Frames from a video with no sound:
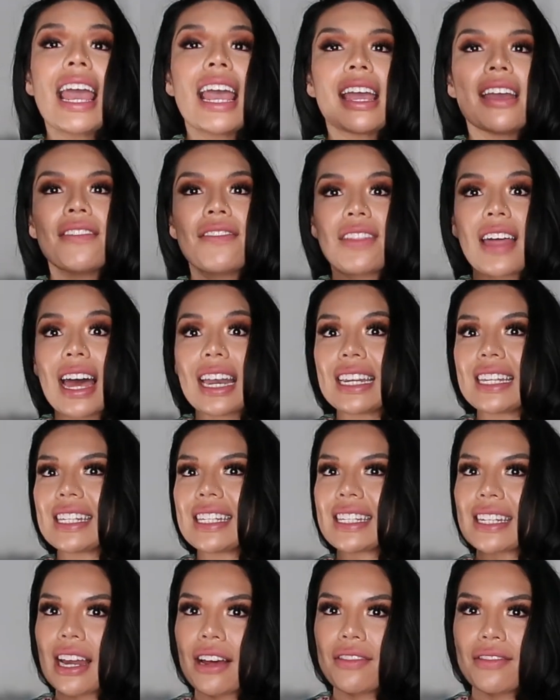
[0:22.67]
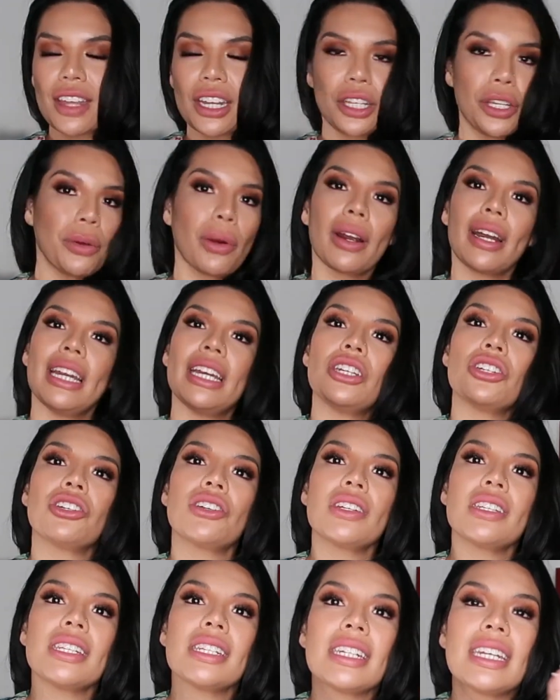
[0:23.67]
If that is stuff that you are
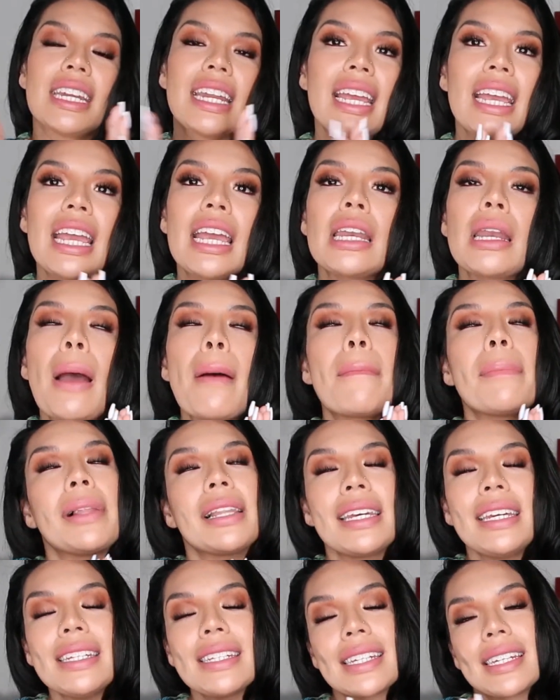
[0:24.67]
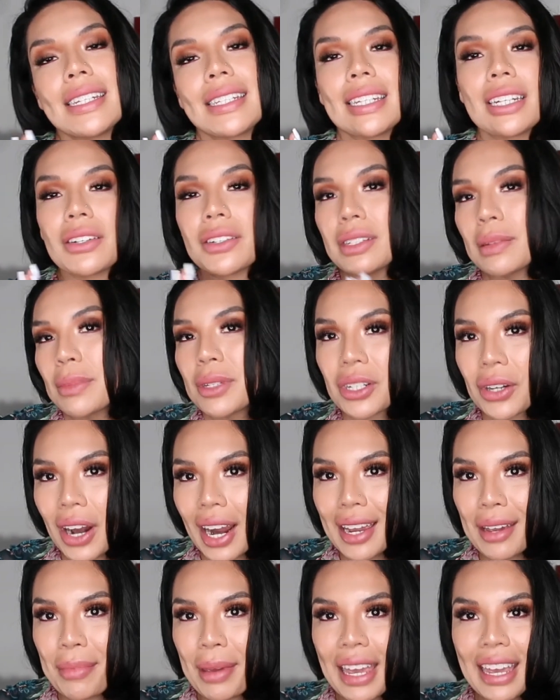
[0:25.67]
interested in, please consider
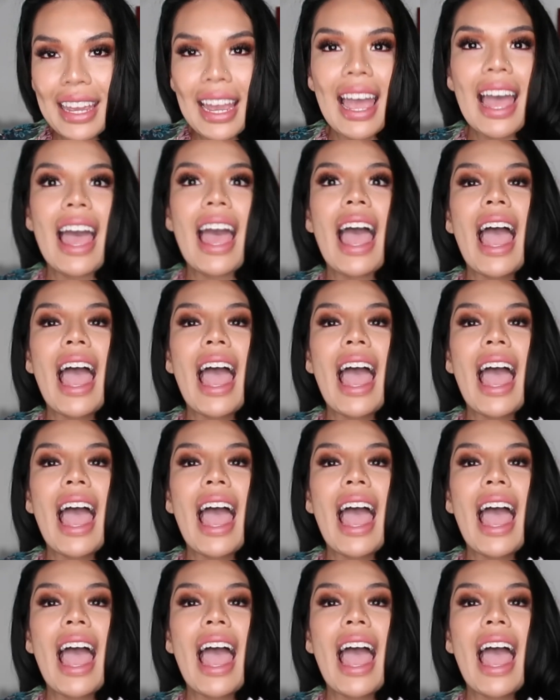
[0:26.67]
subscribing.